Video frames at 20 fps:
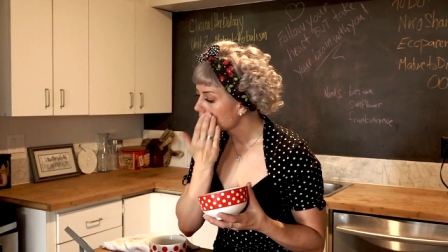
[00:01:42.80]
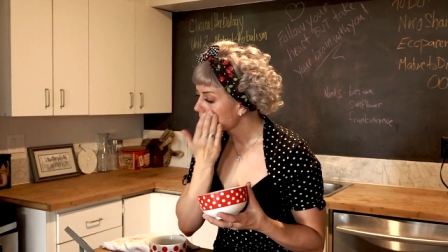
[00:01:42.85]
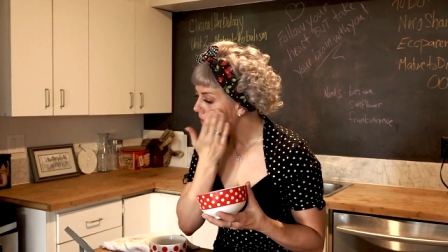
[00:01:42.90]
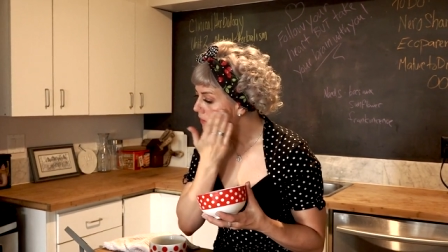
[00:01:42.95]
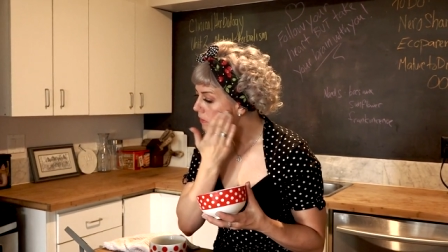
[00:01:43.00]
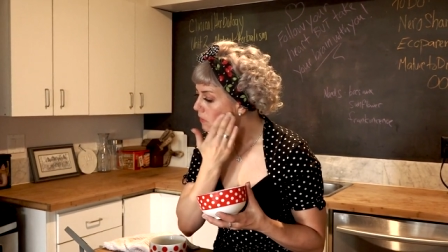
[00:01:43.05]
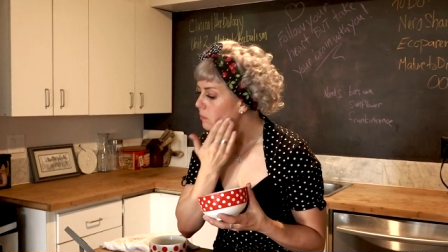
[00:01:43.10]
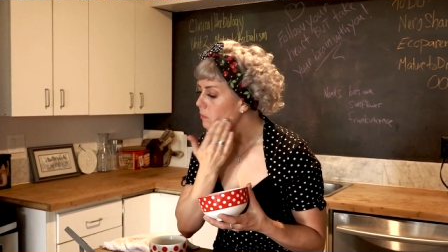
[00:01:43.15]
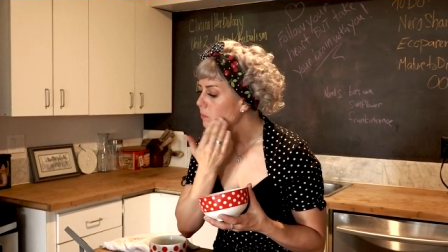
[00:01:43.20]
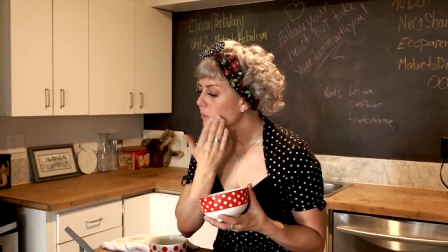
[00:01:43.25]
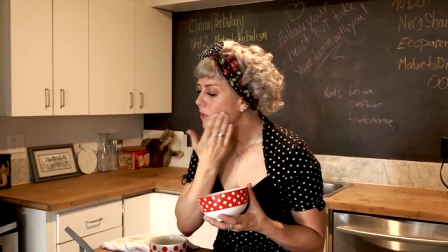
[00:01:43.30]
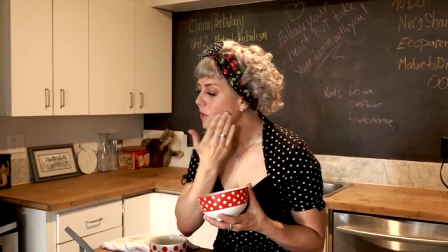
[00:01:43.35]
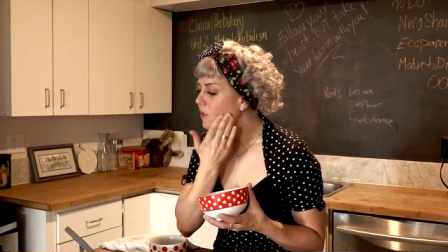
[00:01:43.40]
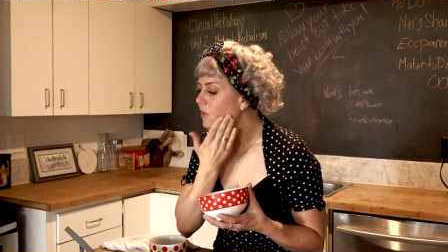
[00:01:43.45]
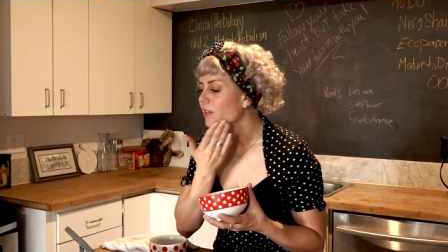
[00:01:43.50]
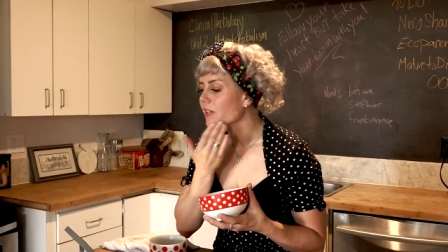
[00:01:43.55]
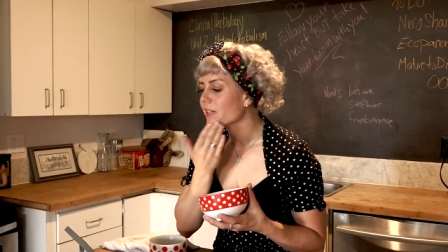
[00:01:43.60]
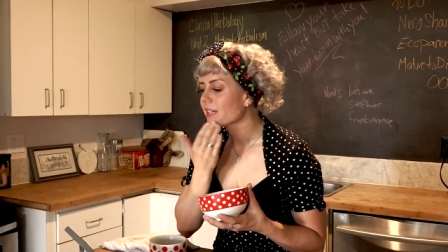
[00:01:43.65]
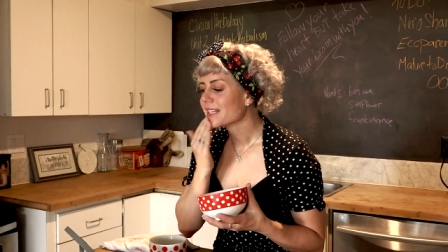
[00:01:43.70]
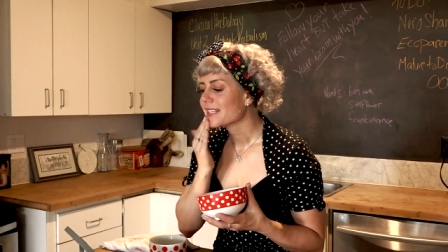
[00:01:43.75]
out
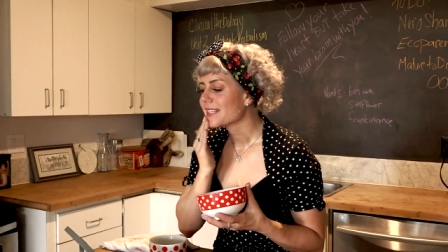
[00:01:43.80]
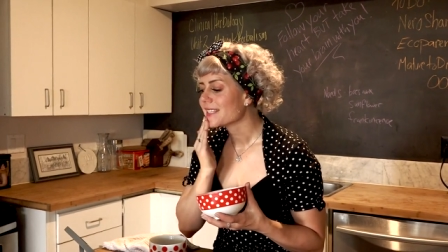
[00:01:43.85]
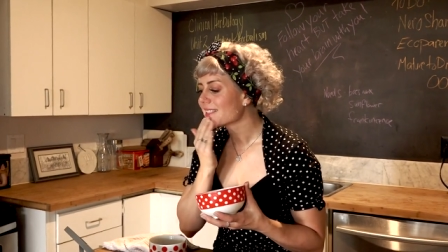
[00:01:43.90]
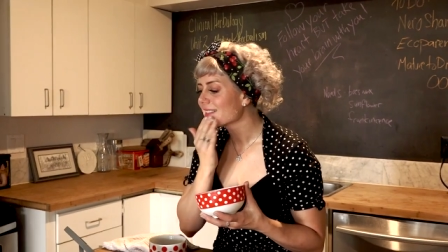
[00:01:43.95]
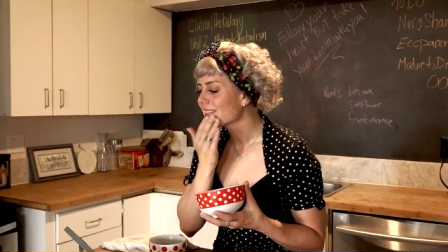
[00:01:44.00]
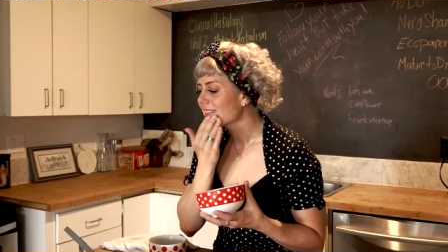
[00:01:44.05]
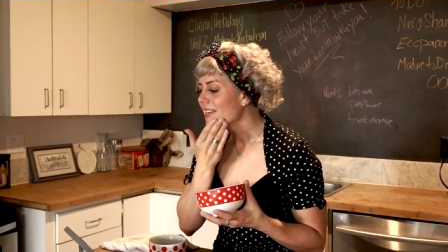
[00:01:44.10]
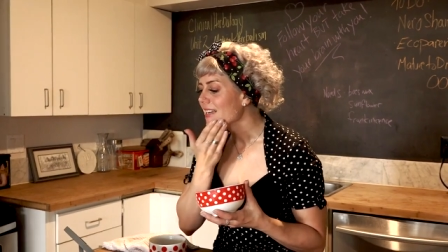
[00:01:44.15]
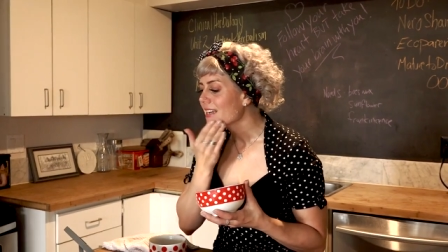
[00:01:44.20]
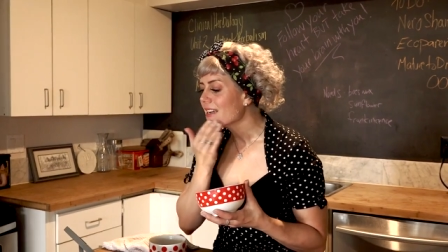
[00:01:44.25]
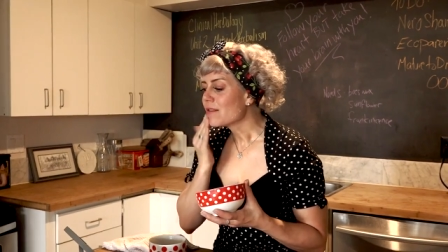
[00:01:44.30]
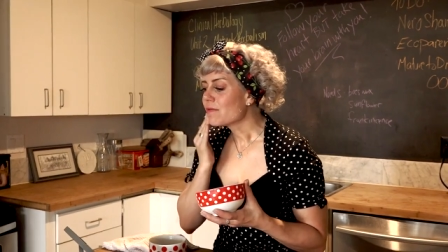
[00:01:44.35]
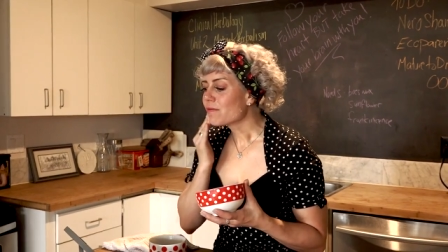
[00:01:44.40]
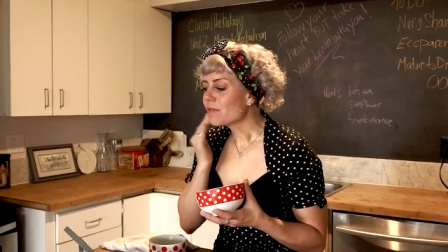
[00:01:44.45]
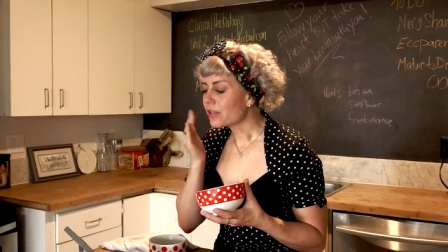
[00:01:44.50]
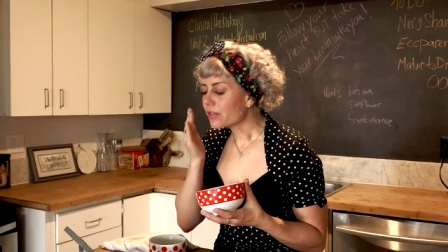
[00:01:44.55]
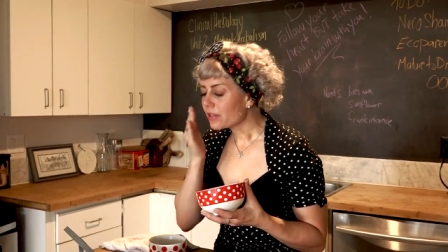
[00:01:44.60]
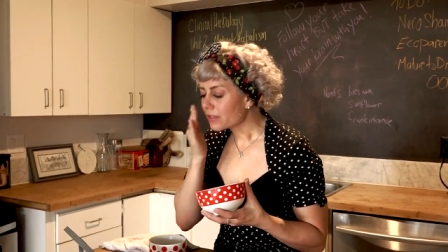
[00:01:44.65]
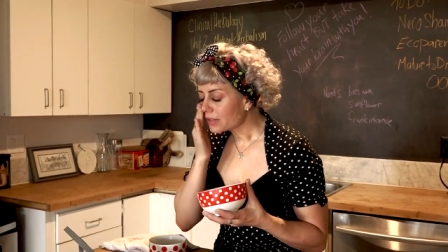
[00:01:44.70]
impurities. Well,